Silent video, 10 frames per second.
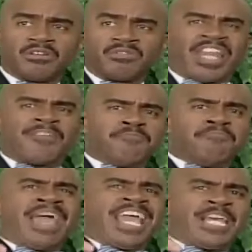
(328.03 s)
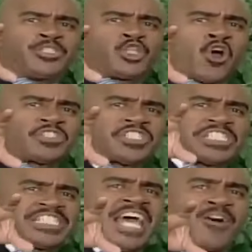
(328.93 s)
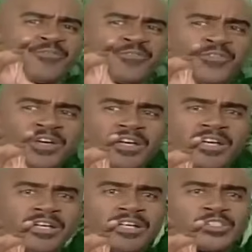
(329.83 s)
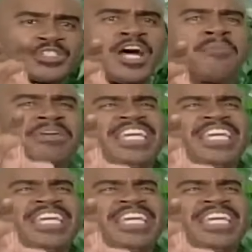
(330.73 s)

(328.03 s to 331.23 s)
that have made yourself some